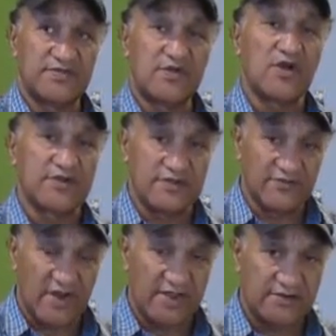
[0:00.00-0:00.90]
got in the
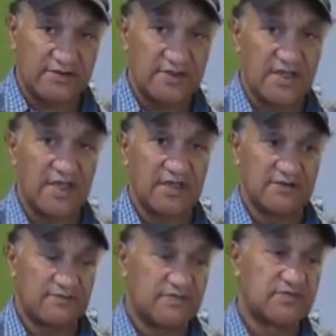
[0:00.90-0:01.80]
road and